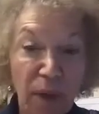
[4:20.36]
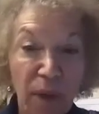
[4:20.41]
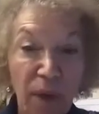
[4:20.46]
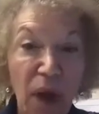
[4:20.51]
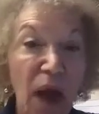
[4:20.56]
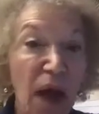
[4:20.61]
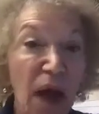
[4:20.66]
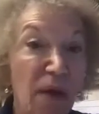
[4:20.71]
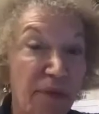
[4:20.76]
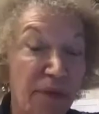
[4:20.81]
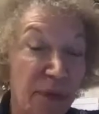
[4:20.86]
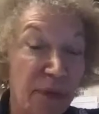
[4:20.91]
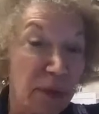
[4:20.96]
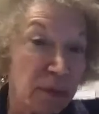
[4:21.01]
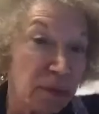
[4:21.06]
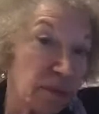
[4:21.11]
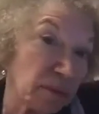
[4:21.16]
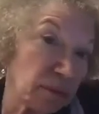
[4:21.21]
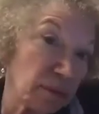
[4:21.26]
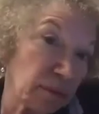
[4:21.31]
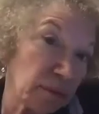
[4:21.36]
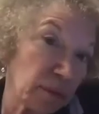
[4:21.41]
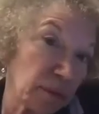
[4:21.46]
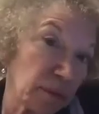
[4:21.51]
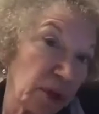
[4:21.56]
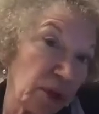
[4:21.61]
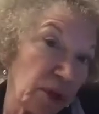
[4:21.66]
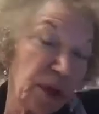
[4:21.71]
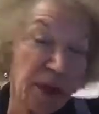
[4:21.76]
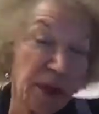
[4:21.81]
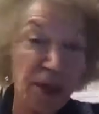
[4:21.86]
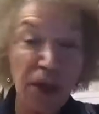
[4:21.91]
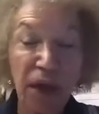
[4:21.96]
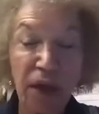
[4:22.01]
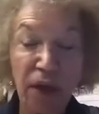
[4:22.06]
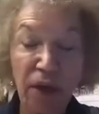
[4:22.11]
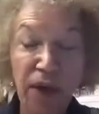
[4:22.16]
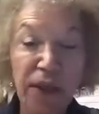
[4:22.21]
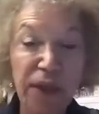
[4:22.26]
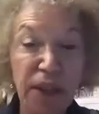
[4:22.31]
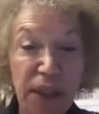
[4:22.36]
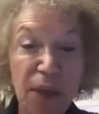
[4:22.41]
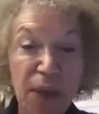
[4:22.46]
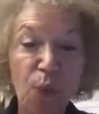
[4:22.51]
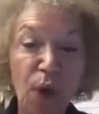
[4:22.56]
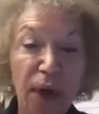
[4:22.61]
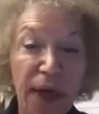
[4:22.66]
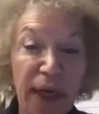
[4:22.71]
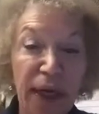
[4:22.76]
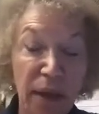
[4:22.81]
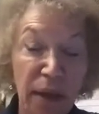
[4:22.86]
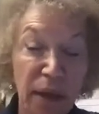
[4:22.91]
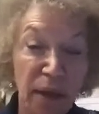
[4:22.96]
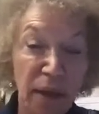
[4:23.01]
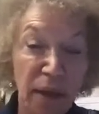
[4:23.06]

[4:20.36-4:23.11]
love to each other in some way.